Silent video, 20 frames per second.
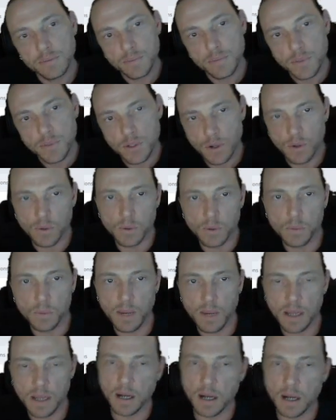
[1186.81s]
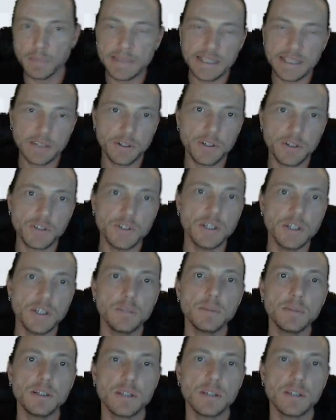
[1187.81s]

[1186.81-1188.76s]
So my commentaries need to be